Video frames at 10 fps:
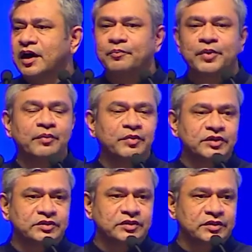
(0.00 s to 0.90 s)
our Prime
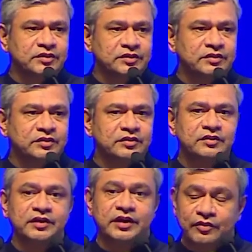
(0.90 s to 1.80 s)
Minister
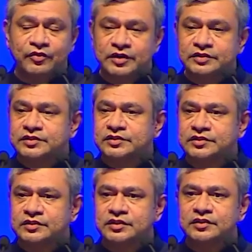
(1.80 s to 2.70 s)
gave
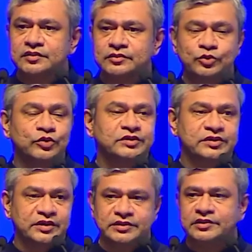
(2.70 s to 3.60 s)
us through his
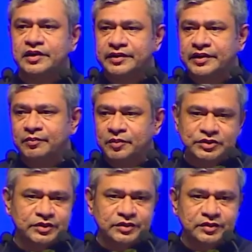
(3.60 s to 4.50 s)
Digital India
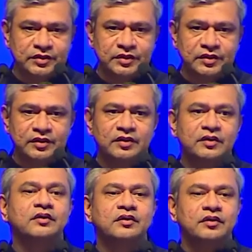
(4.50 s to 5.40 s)
mission
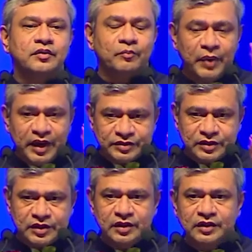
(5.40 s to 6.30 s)

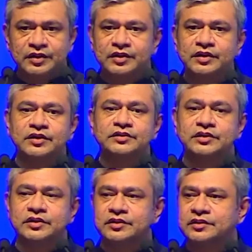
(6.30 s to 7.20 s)
basically is
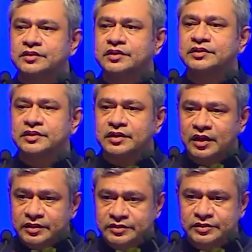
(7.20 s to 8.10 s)
an
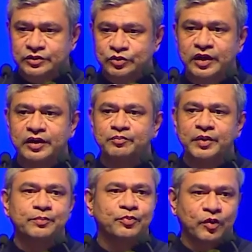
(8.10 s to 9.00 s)
answer to that
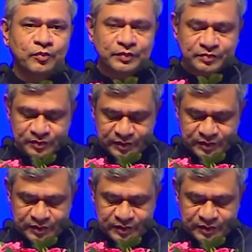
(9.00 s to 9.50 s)
big problem.